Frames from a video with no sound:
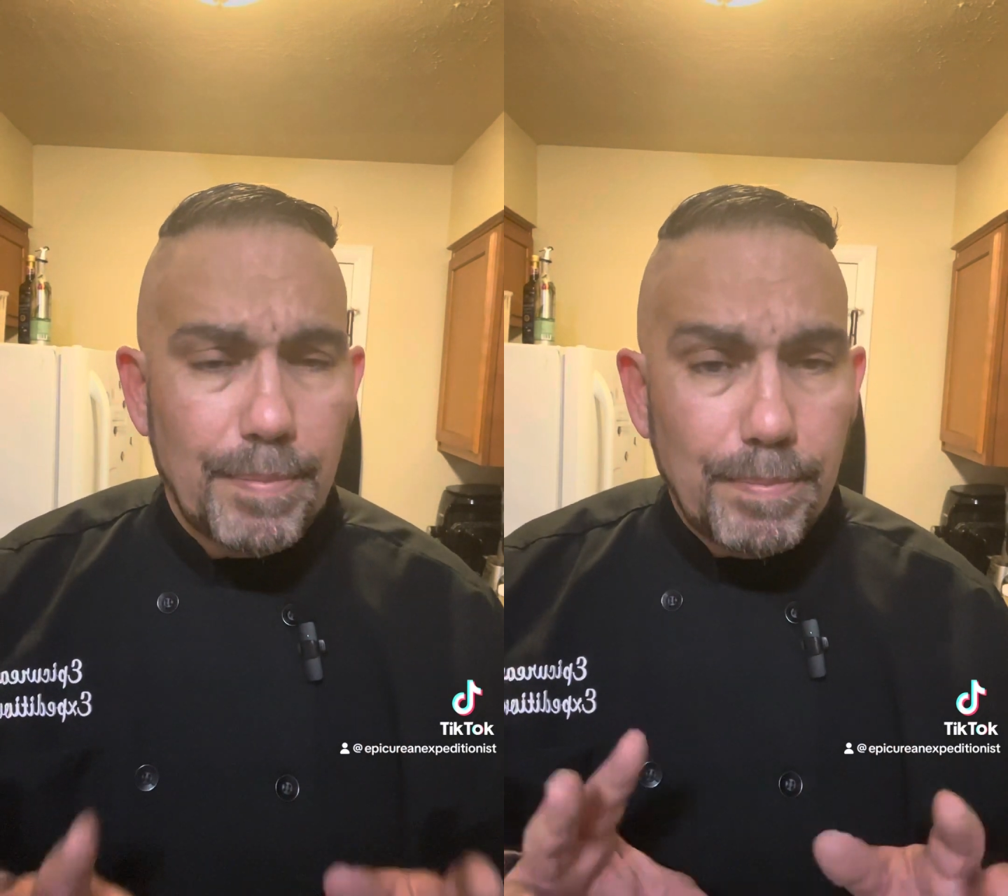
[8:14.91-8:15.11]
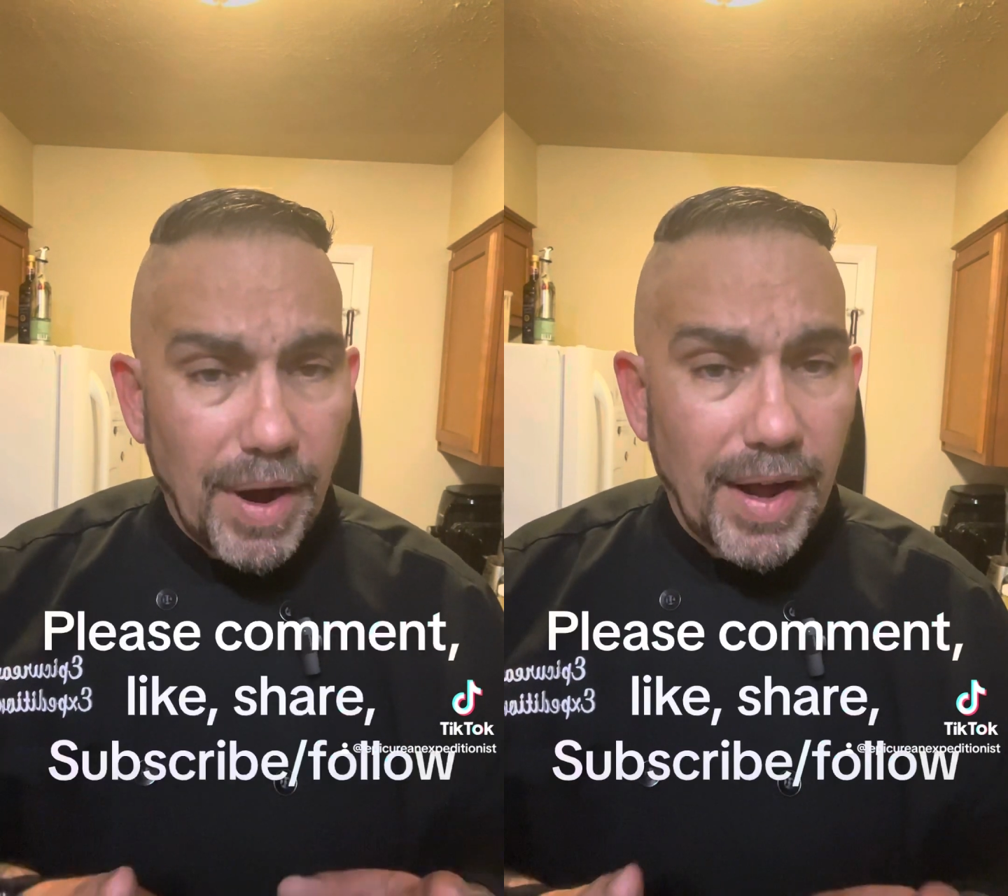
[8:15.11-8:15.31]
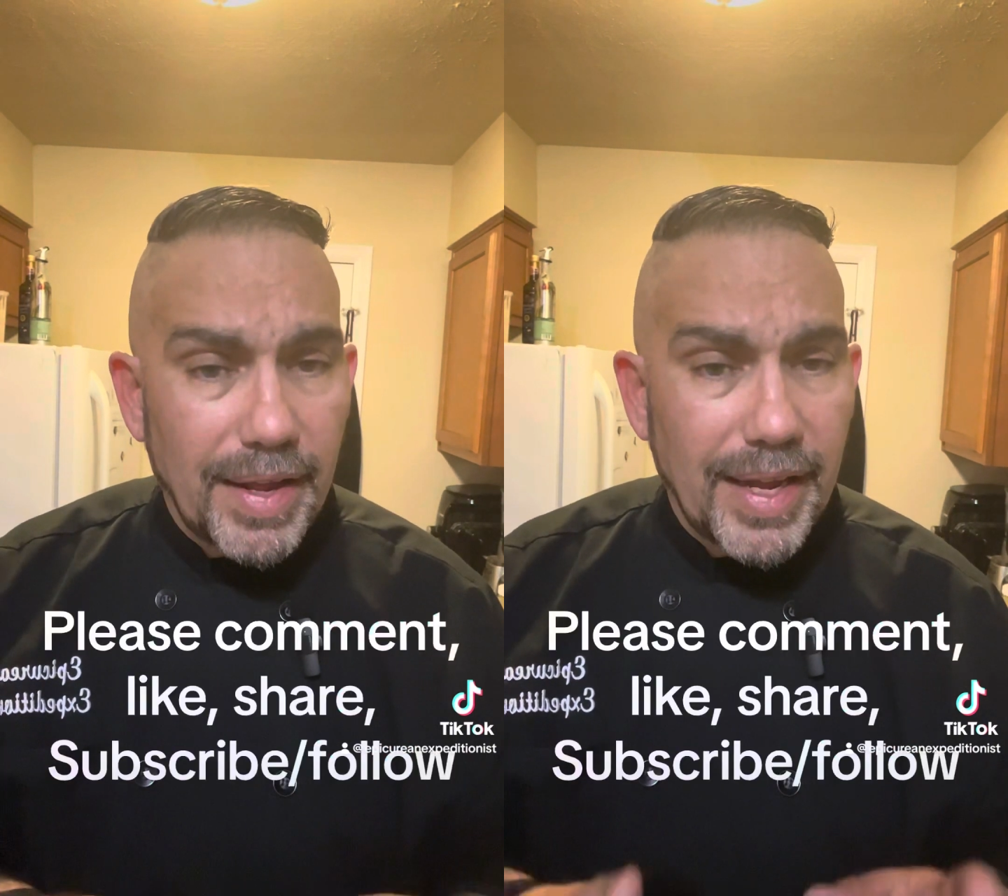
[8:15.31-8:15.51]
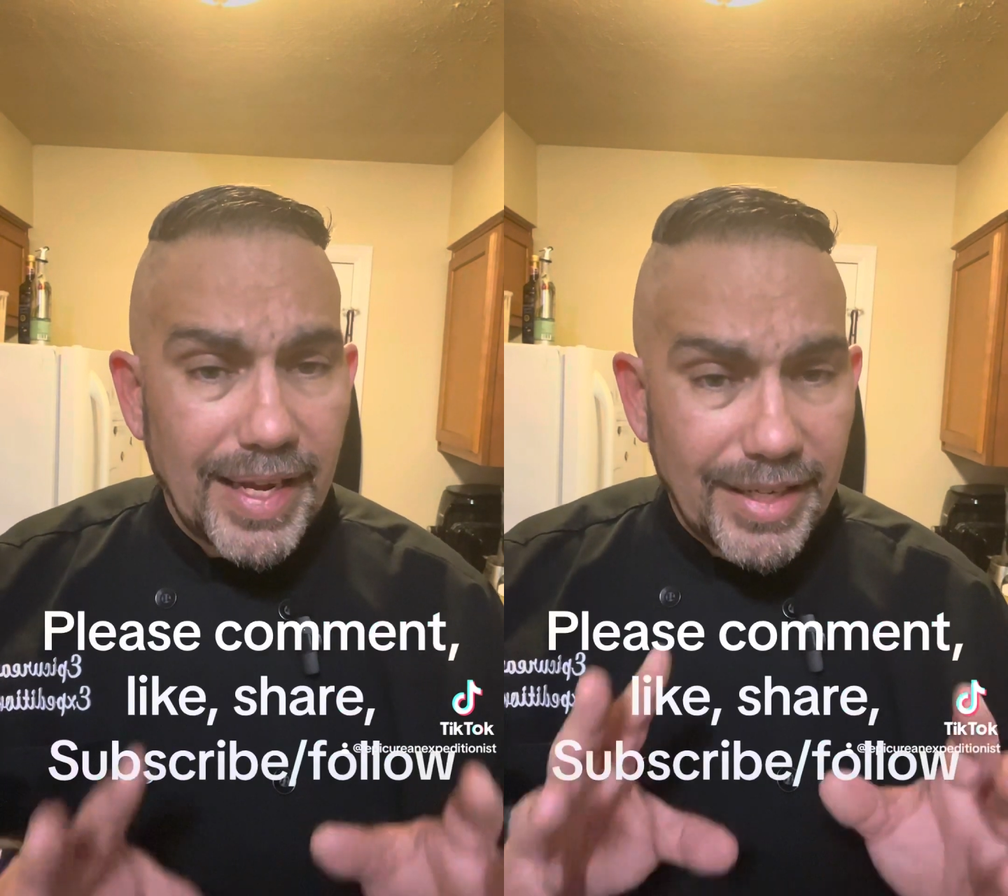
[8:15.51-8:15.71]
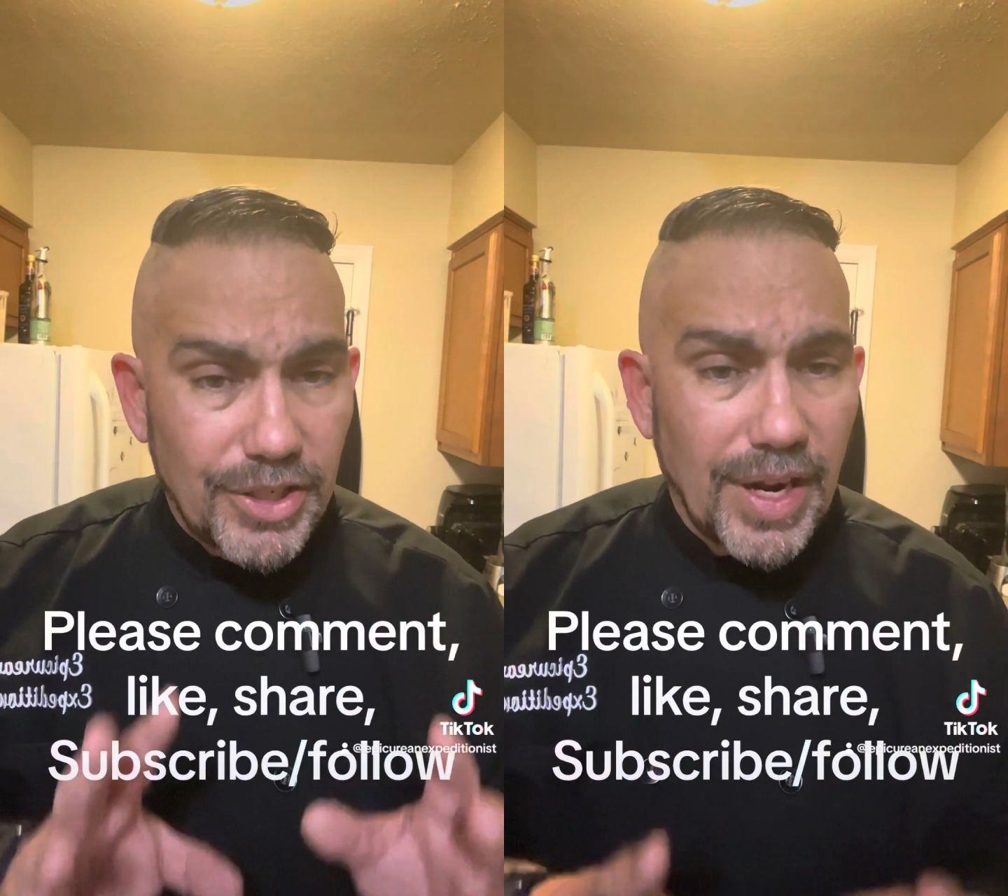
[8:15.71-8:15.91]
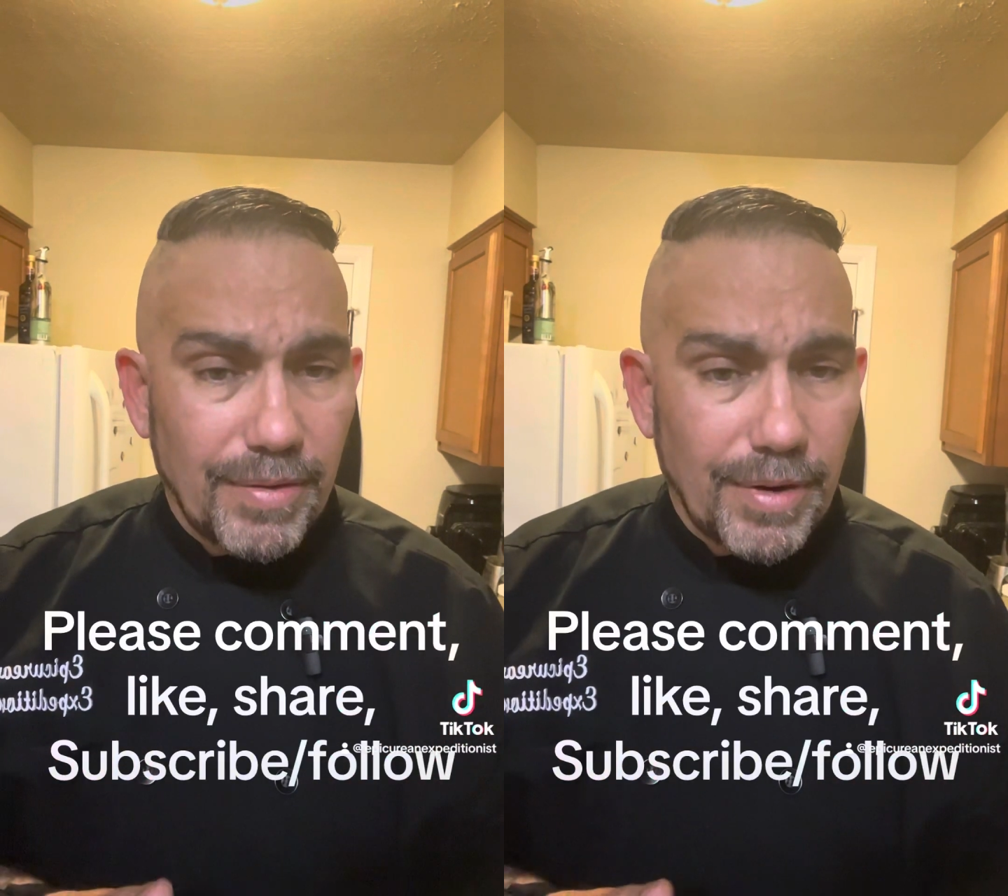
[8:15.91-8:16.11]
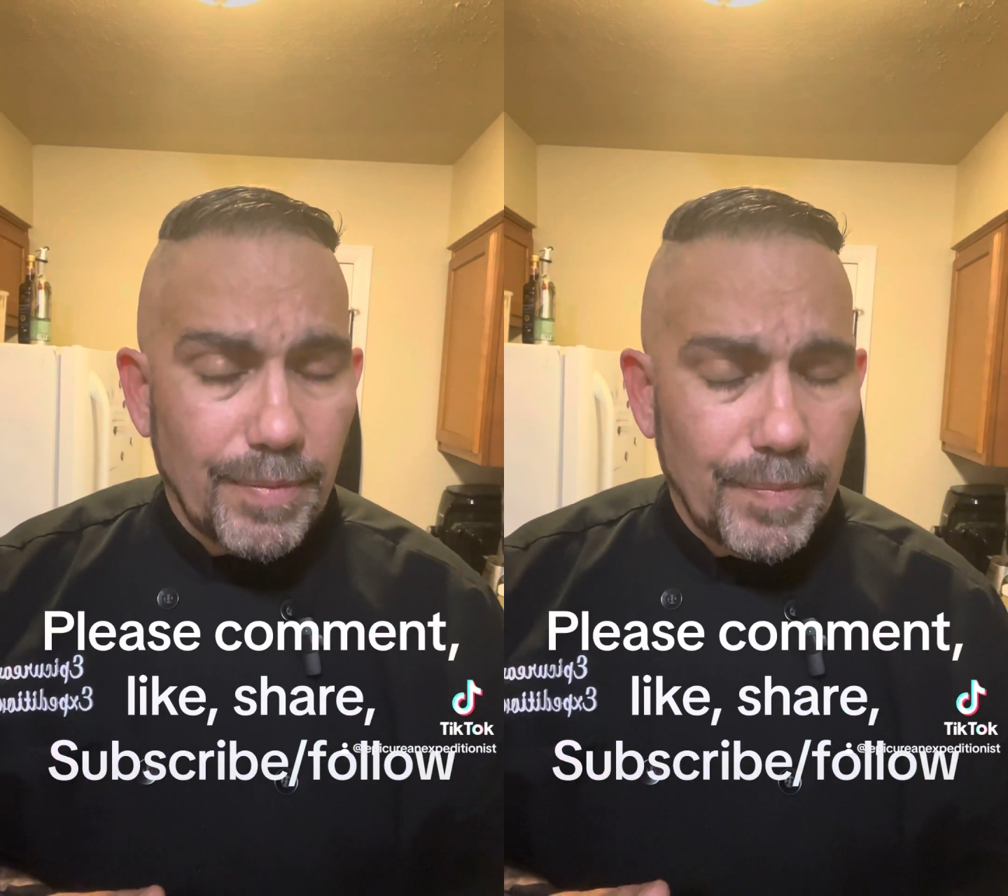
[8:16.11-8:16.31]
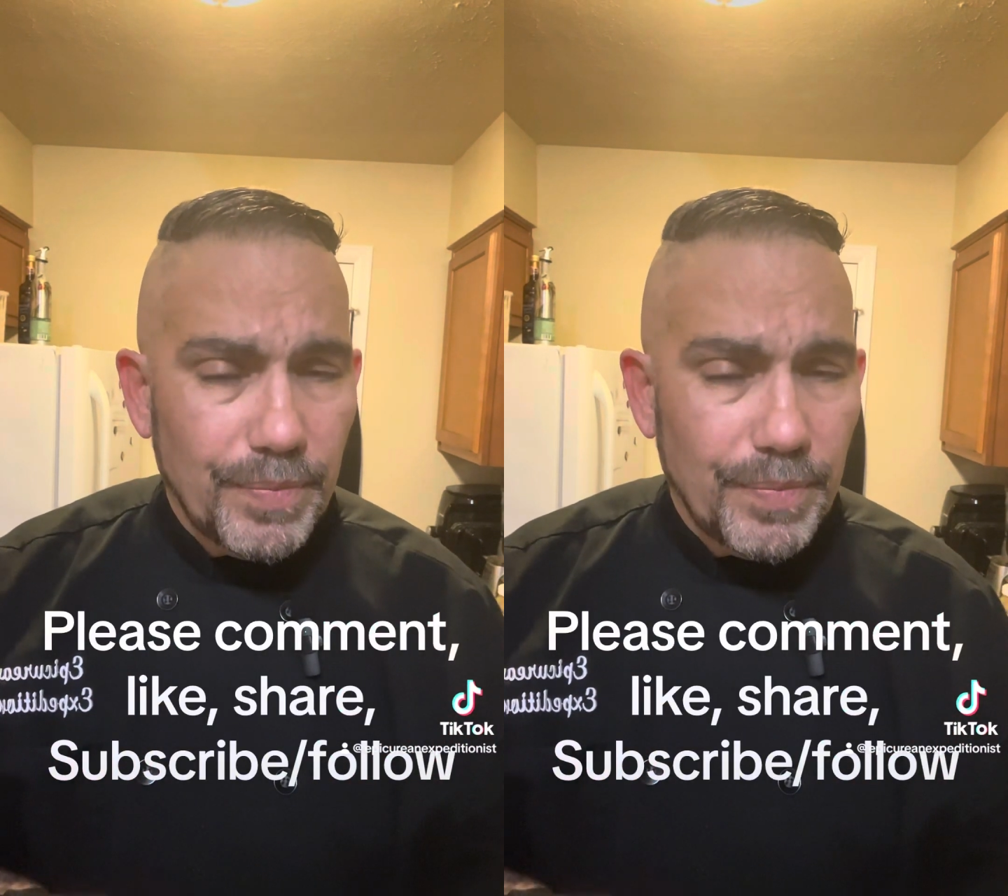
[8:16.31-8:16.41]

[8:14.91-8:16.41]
but in general,